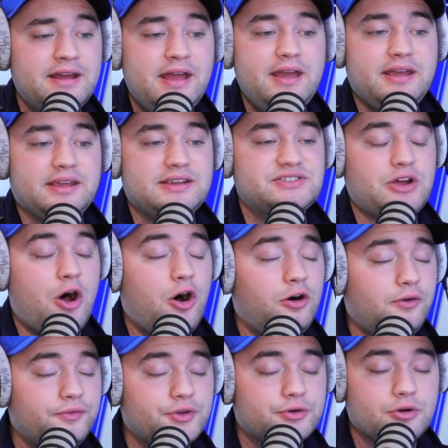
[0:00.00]
is all
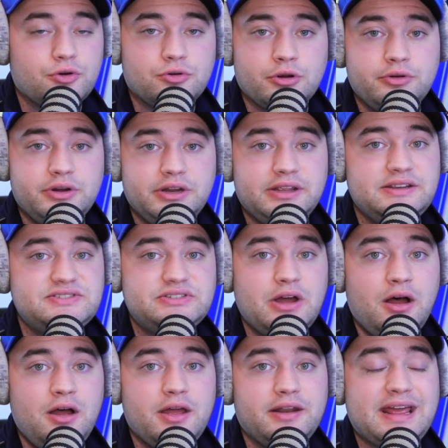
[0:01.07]
of the recruiting he's
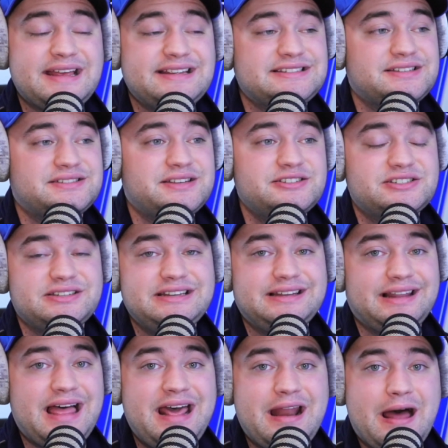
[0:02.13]
done has essentially
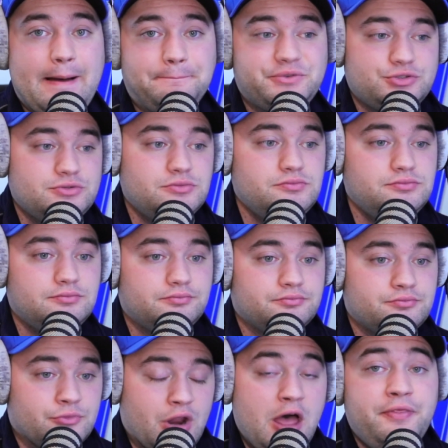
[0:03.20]
led up to
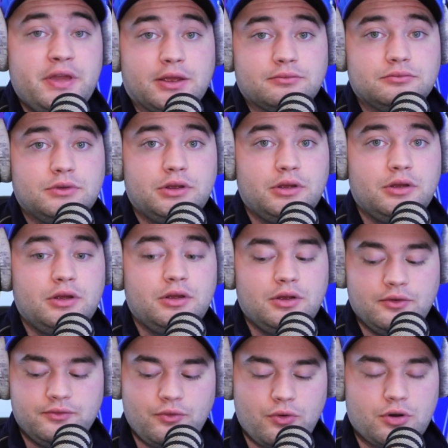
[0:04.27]
nothing
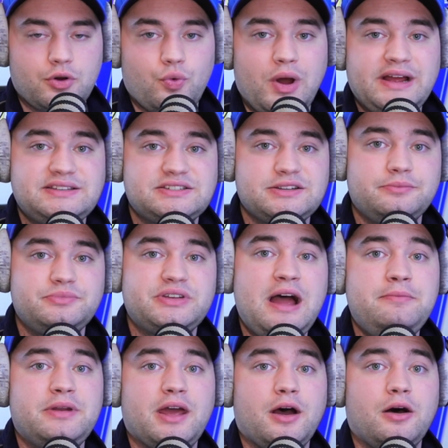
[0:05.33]
for quite some time
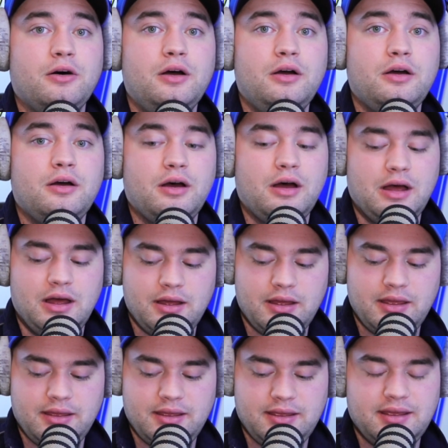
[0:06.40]
now.
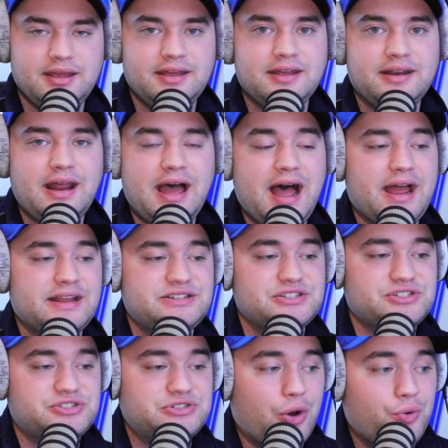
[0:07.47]
And I
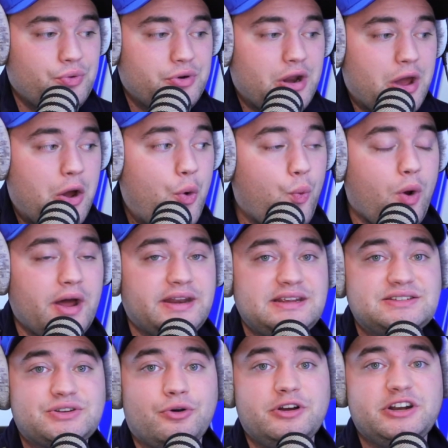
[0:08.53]
just don't know what he's
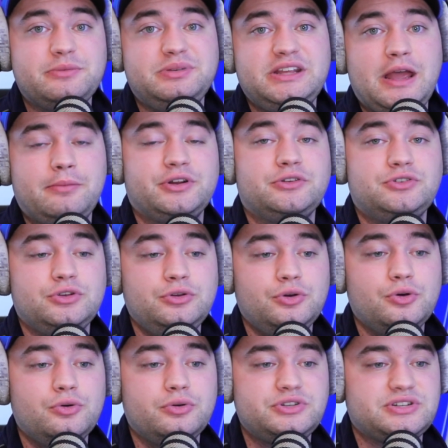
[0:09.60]
going to be able to
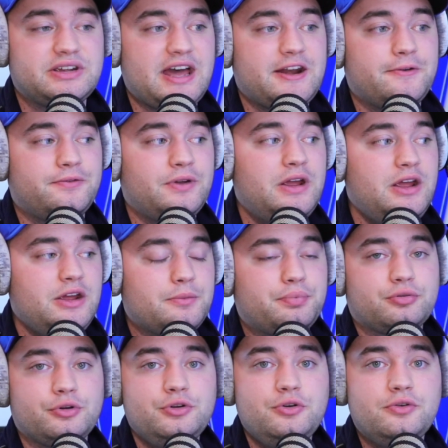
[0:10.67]
do to kind of
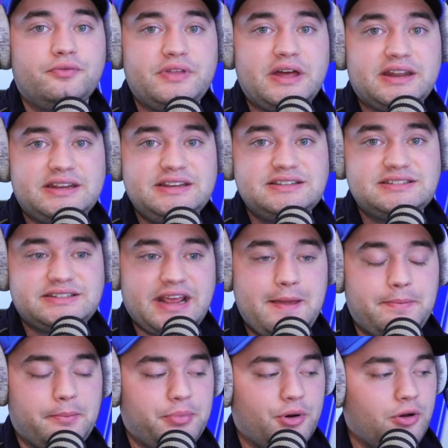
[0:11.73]
prove that he's
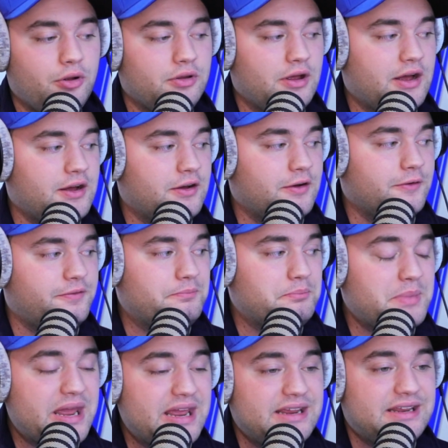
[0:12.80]
capable of
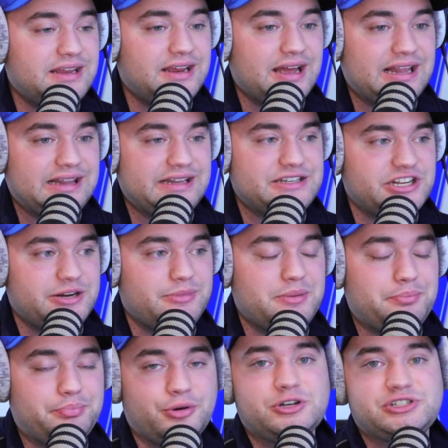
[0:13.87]
making a legitimate
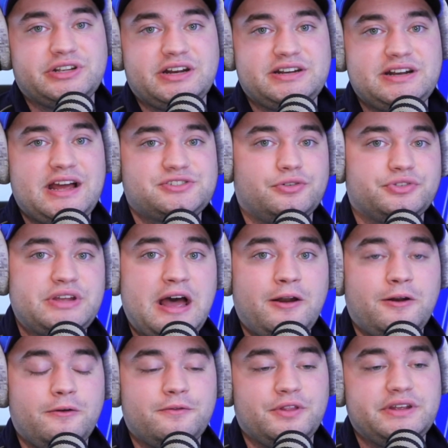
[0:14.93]
push at a national title
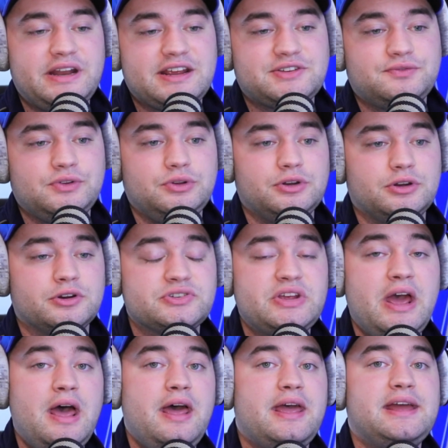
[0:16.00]
over the next few years,
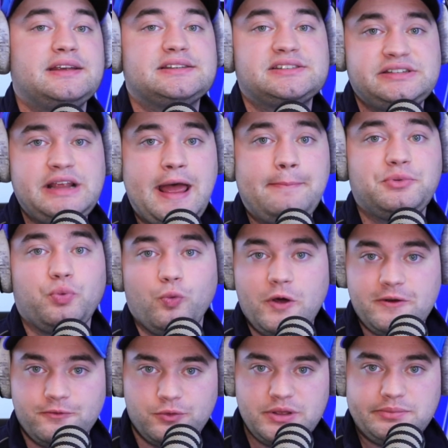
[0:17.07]
except what
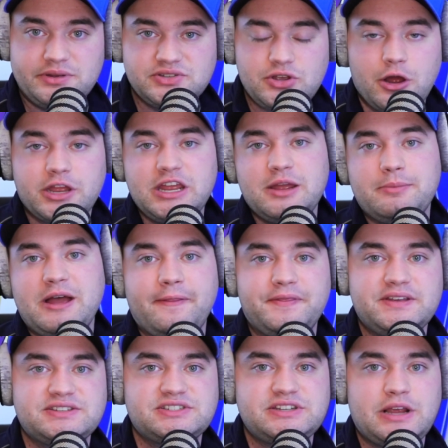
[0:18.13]
have we been talking about
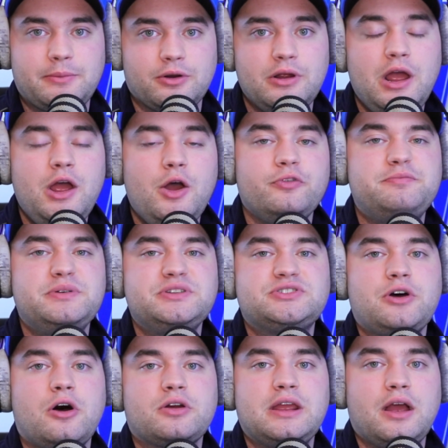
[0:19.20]
this summer? We've been
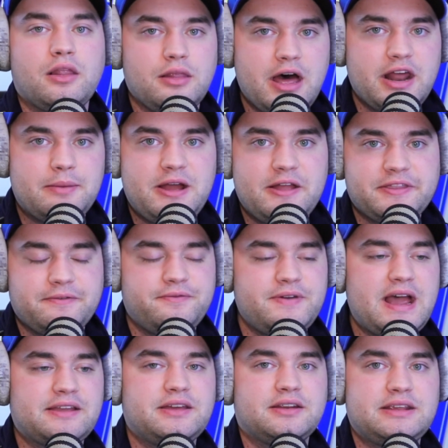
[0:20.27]
talking a lot about the
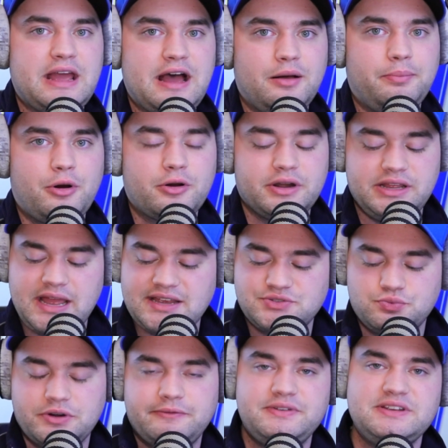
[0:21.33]
fact that Calipari has
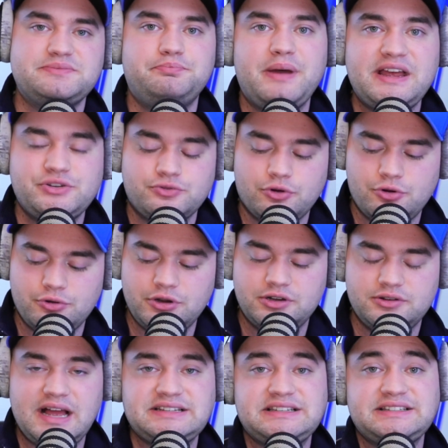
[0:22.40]
one of his best recruiting
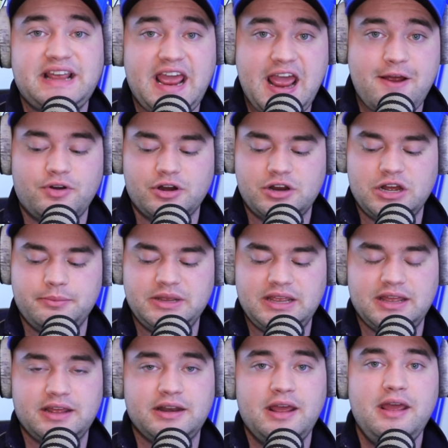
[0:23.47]
classes ever coming
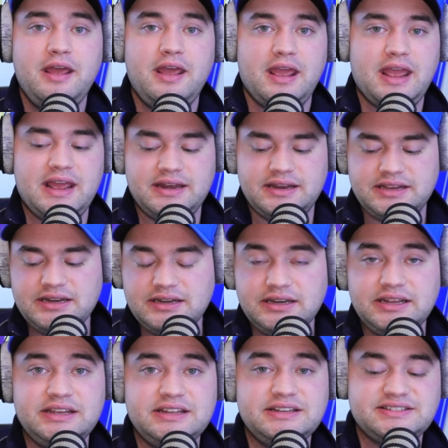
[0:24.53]
in, and he
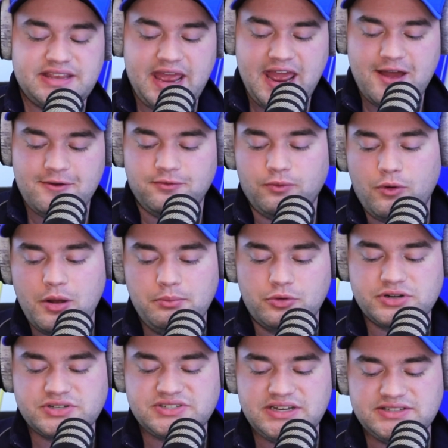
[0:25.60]
needs to have one more
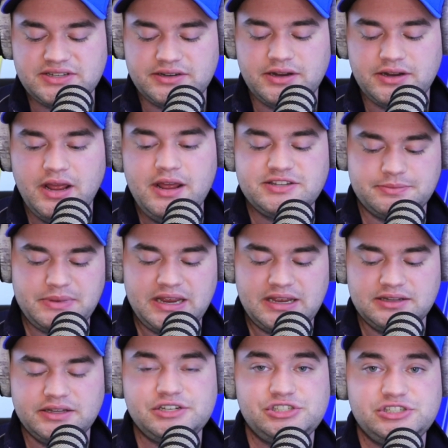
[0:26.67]
season to make a
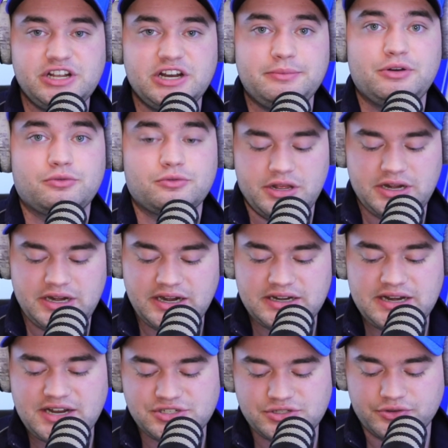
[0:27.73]
legitimate run at a
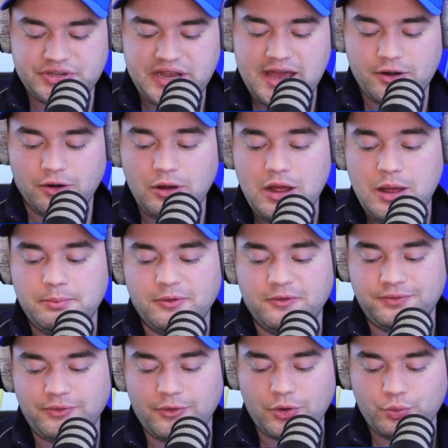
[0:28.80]
national title
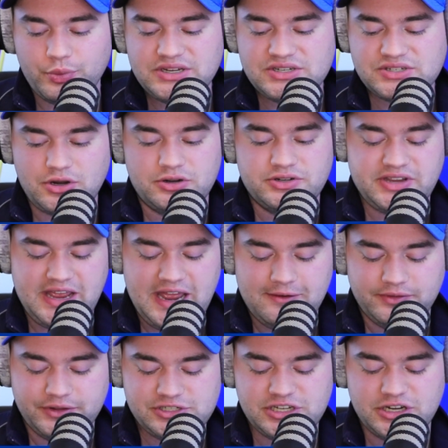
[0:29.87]
before we start to have
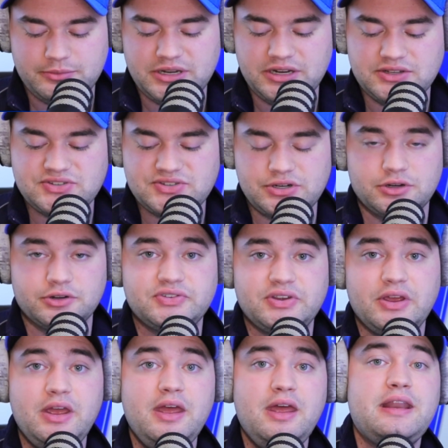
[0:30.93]
legitimate concerns.
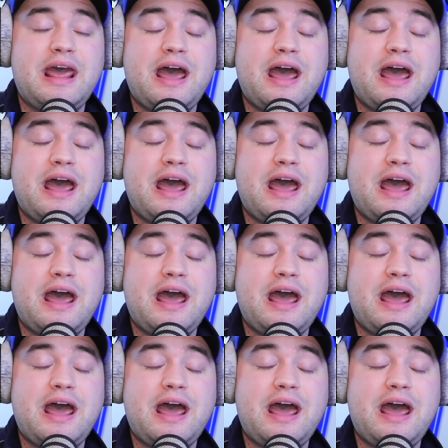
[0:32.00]
Now,